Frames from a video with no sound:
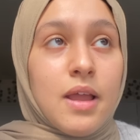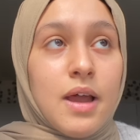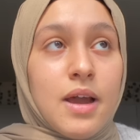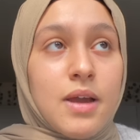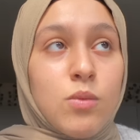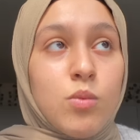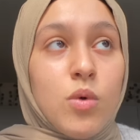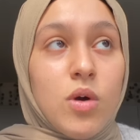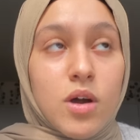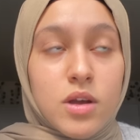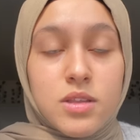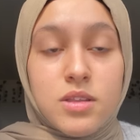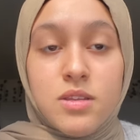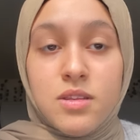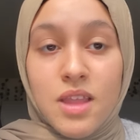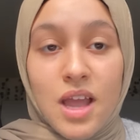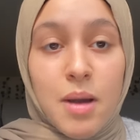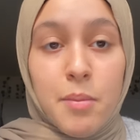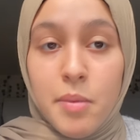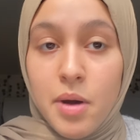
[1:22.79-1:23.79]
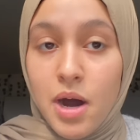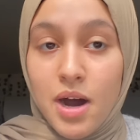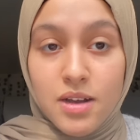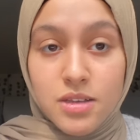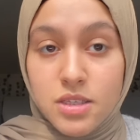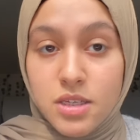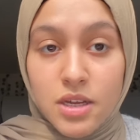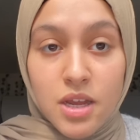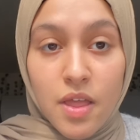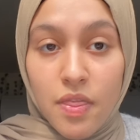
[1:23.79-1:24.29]
I worked damn hard
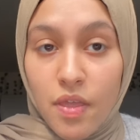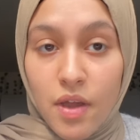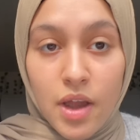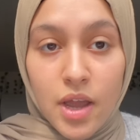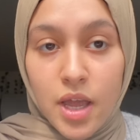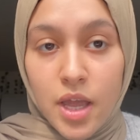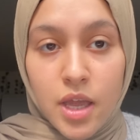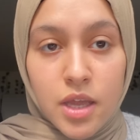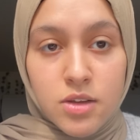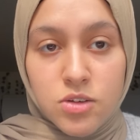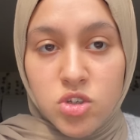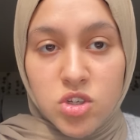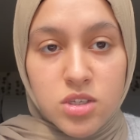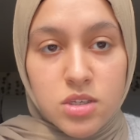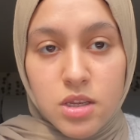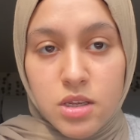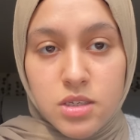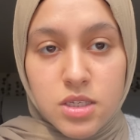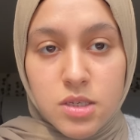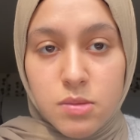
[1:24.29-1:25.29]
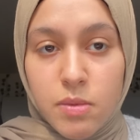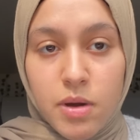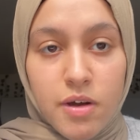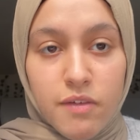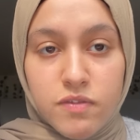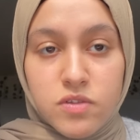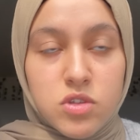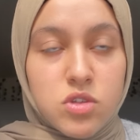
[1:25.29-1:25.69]
to get that A in GCSE maths.